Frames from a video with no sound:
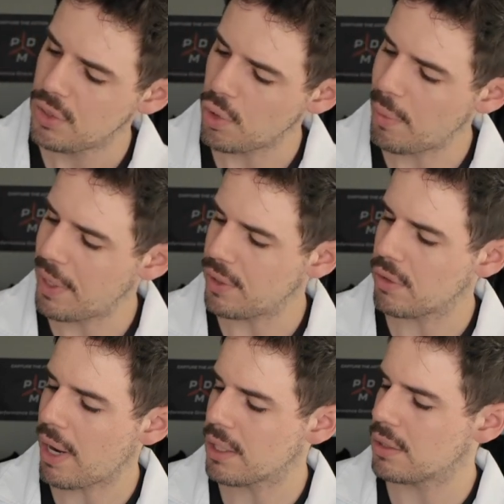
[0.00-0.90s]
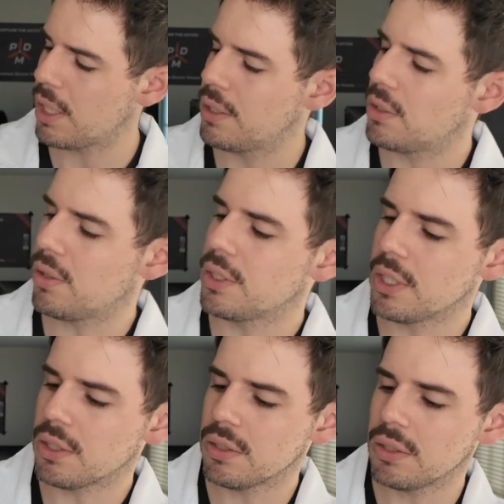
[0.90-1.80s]
Don't mind the grass stains on
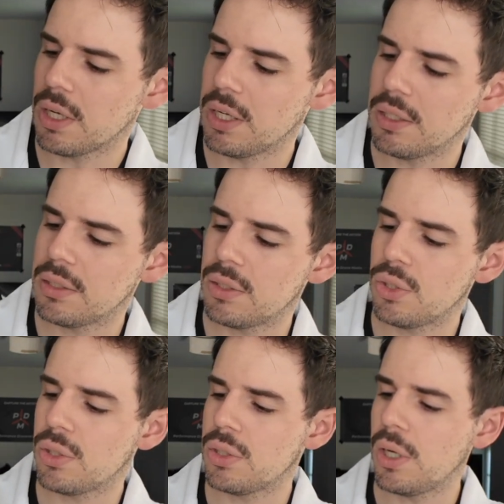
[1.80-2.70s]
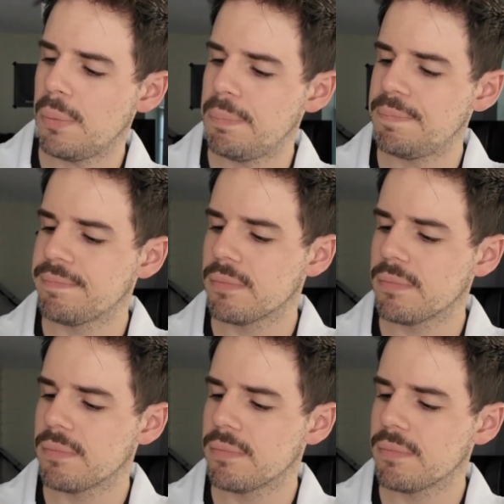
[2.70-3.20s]
here. Uh, it's just, um,